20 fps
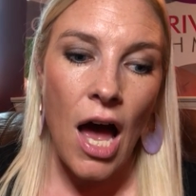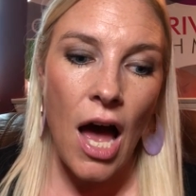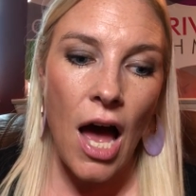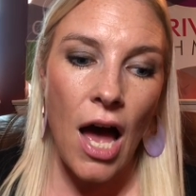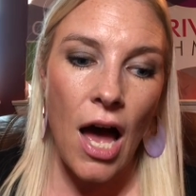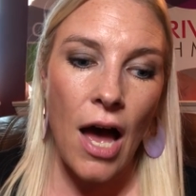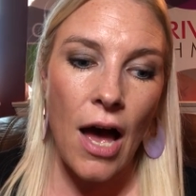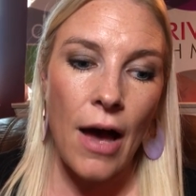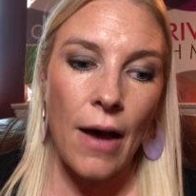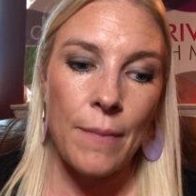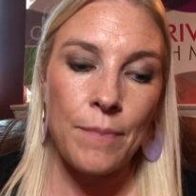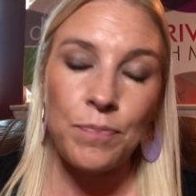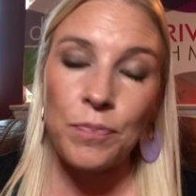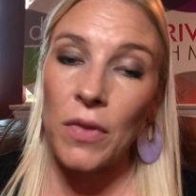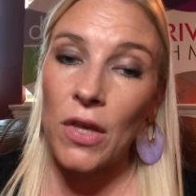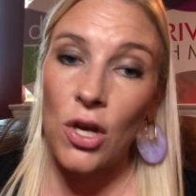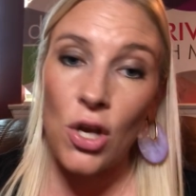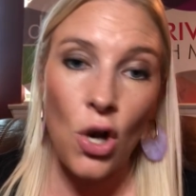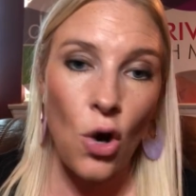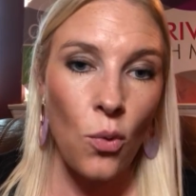
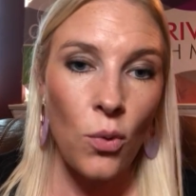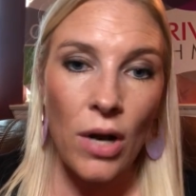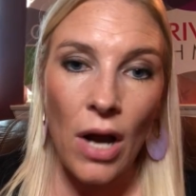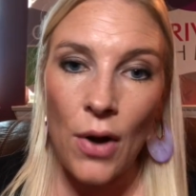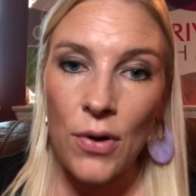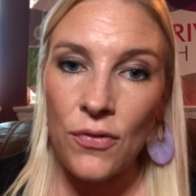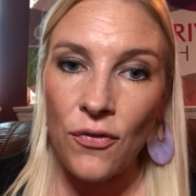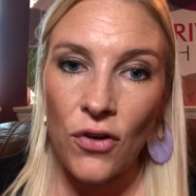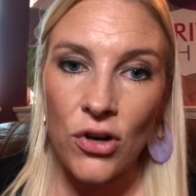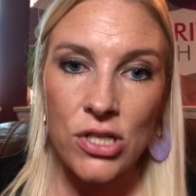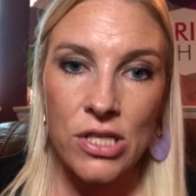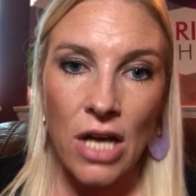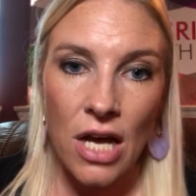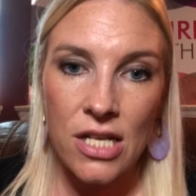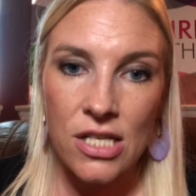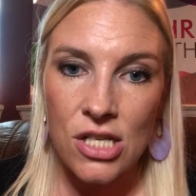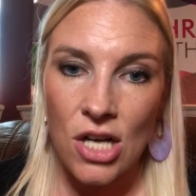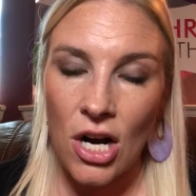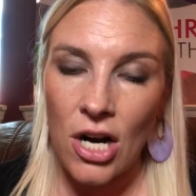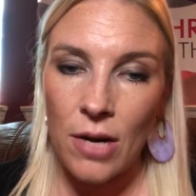You know, when I first
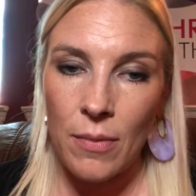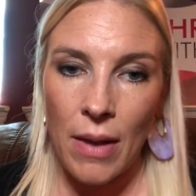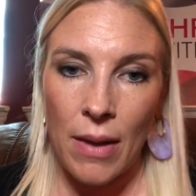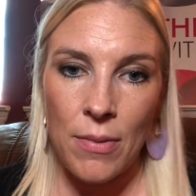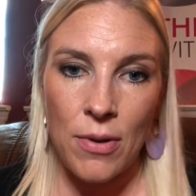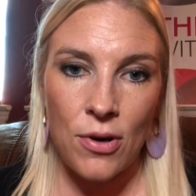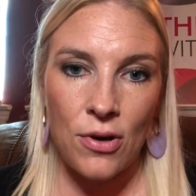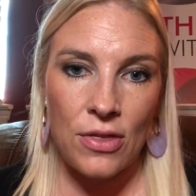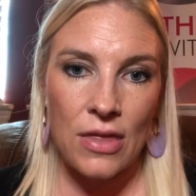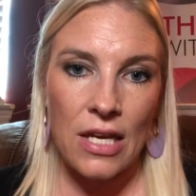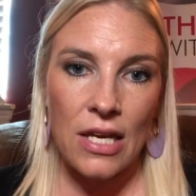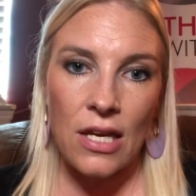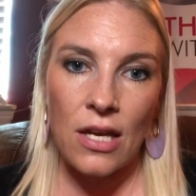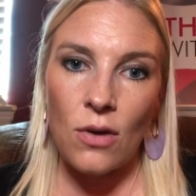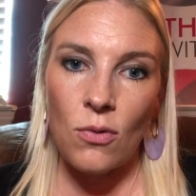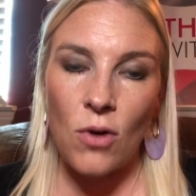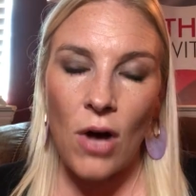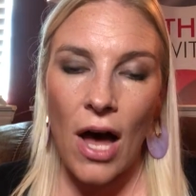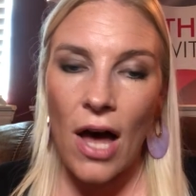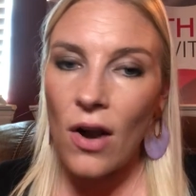got started, maybe you're
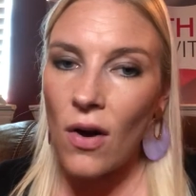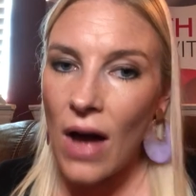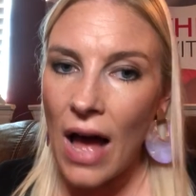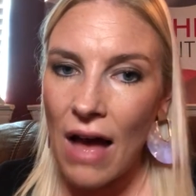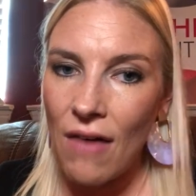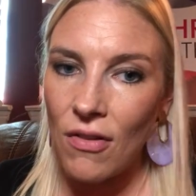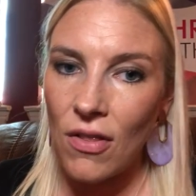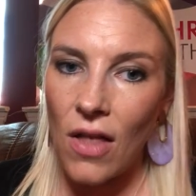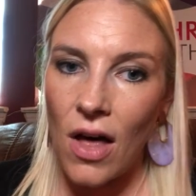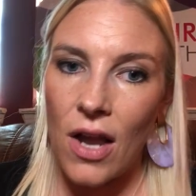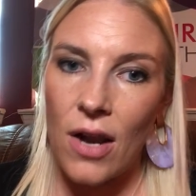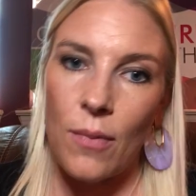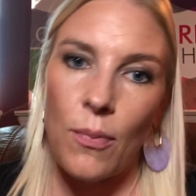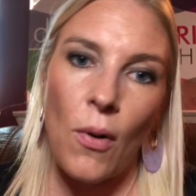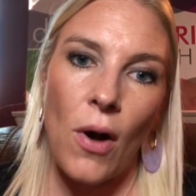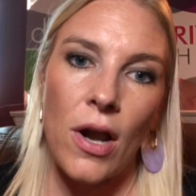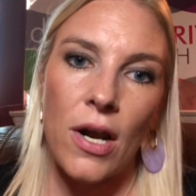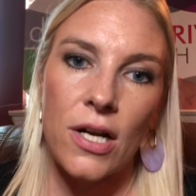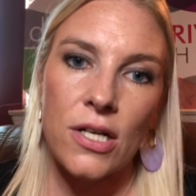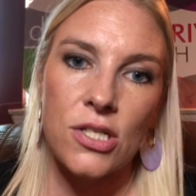thinking, well, I don't have a lot of
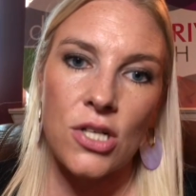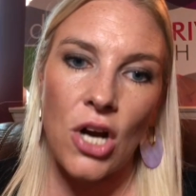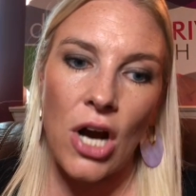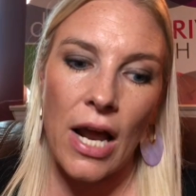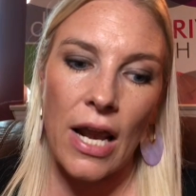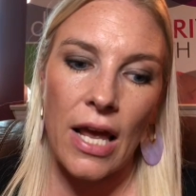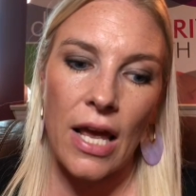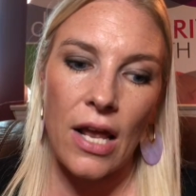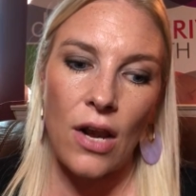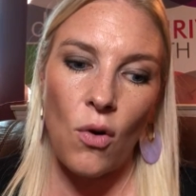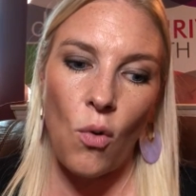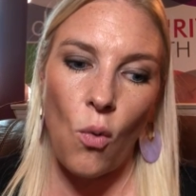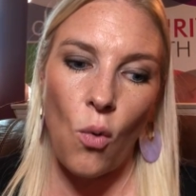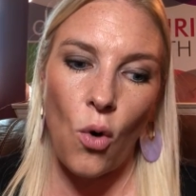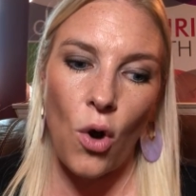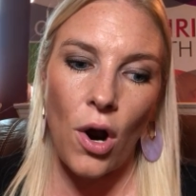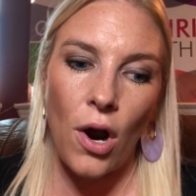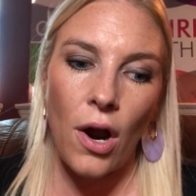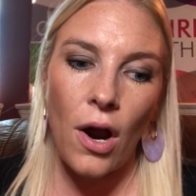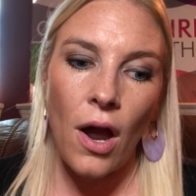product credit,
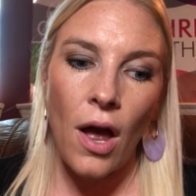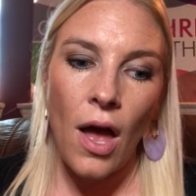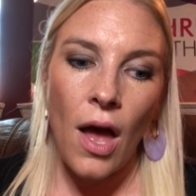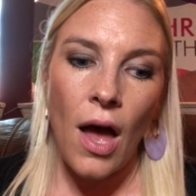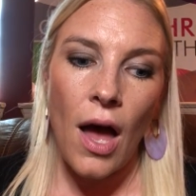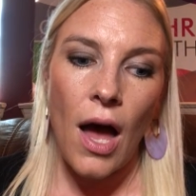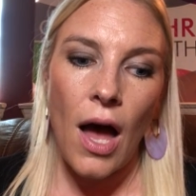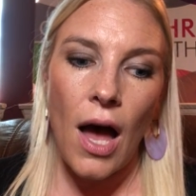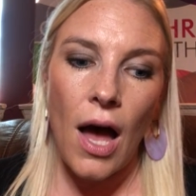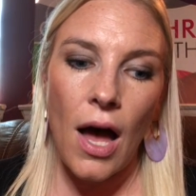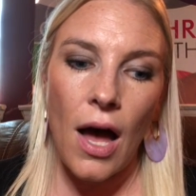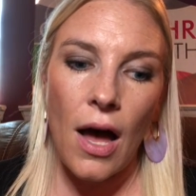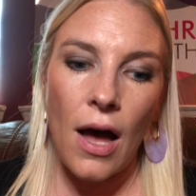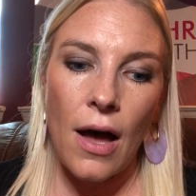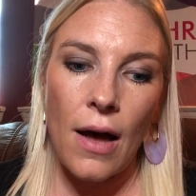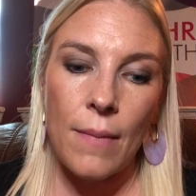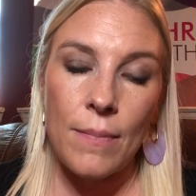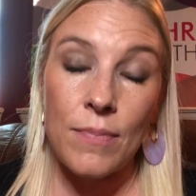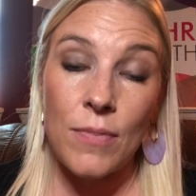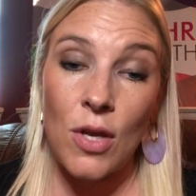or
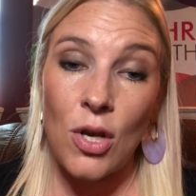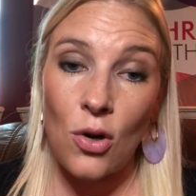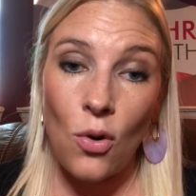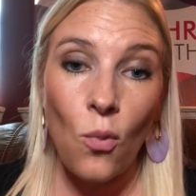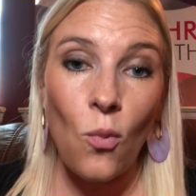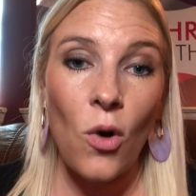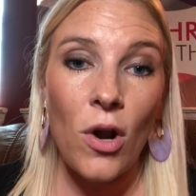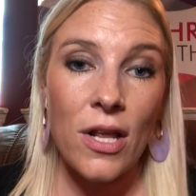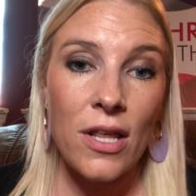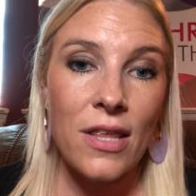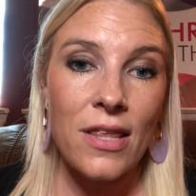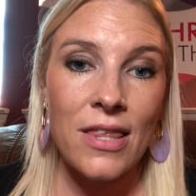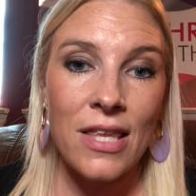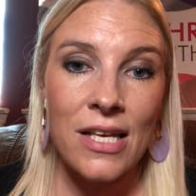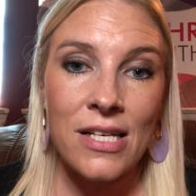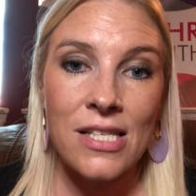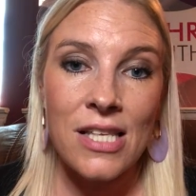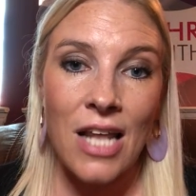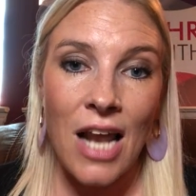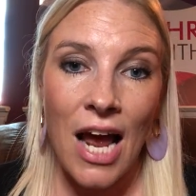you know, one of the
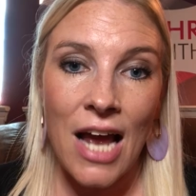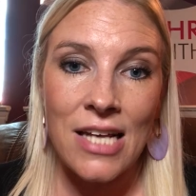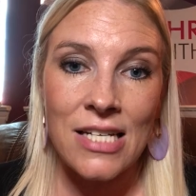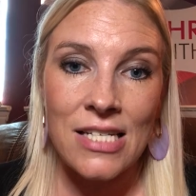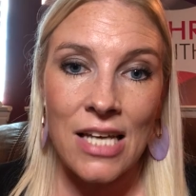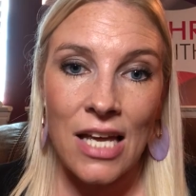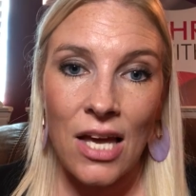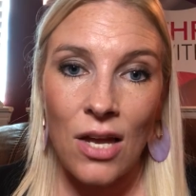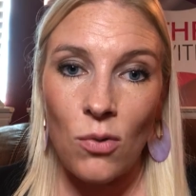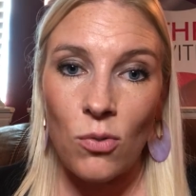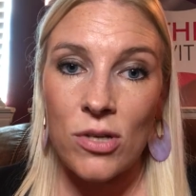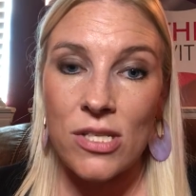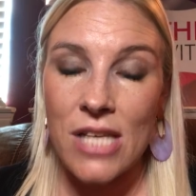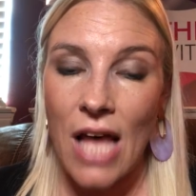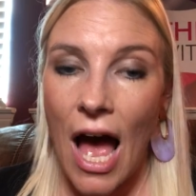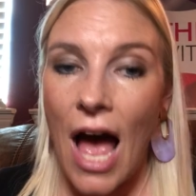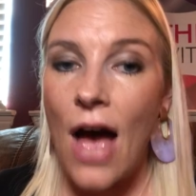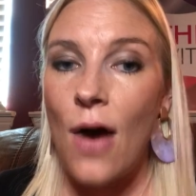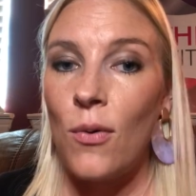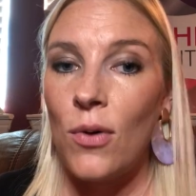things that I did was
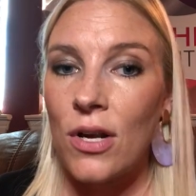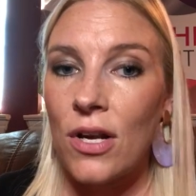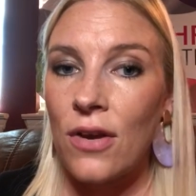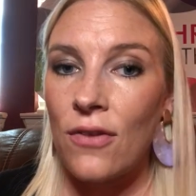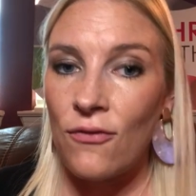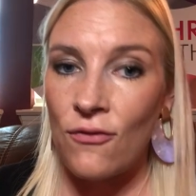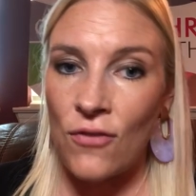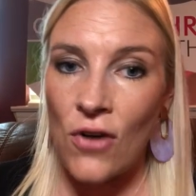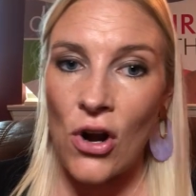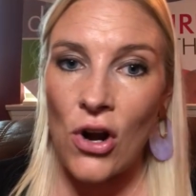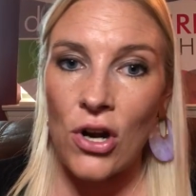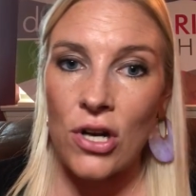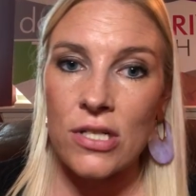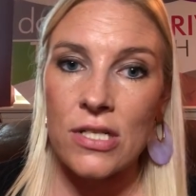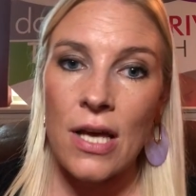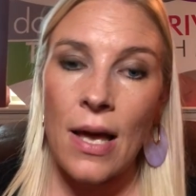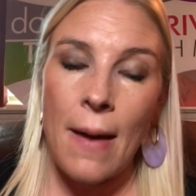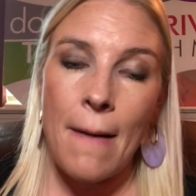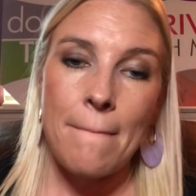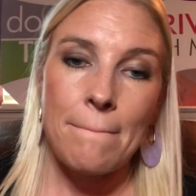I would
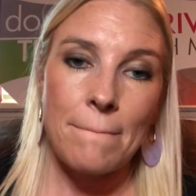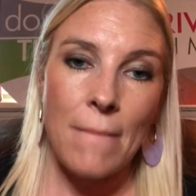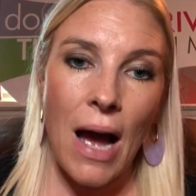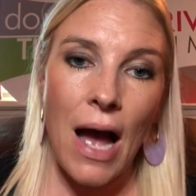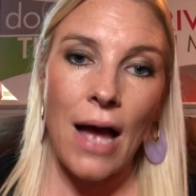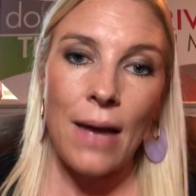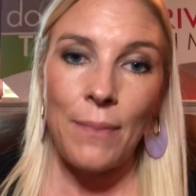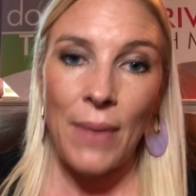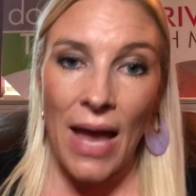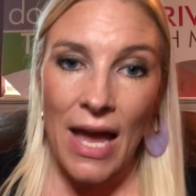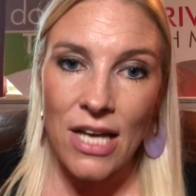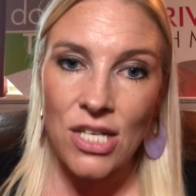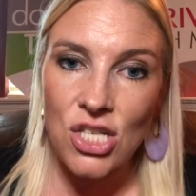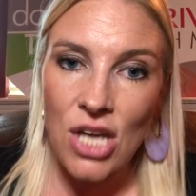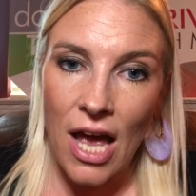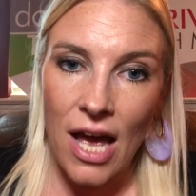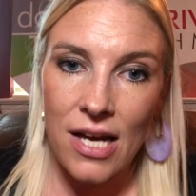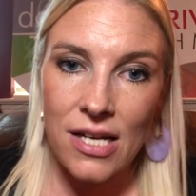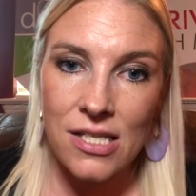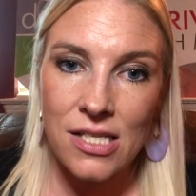convert my
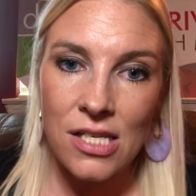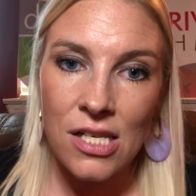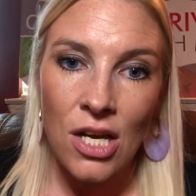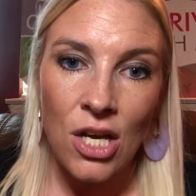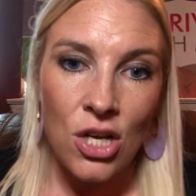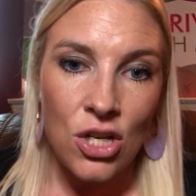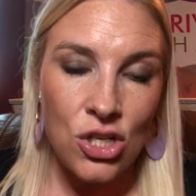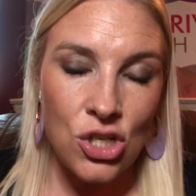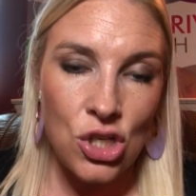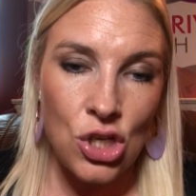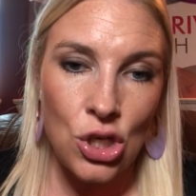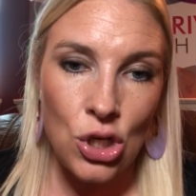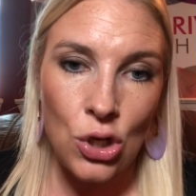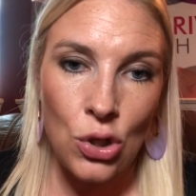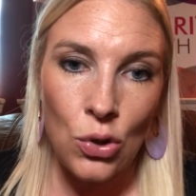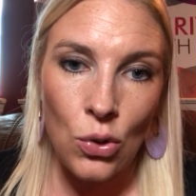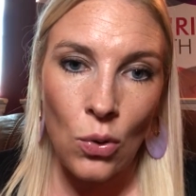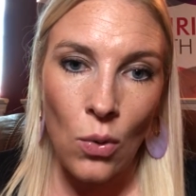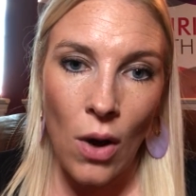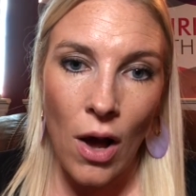paychecks
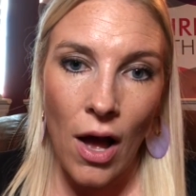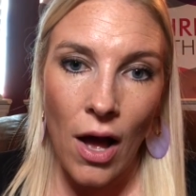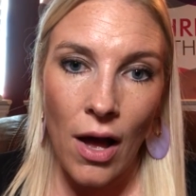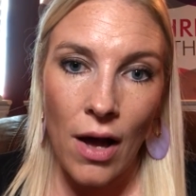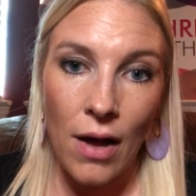to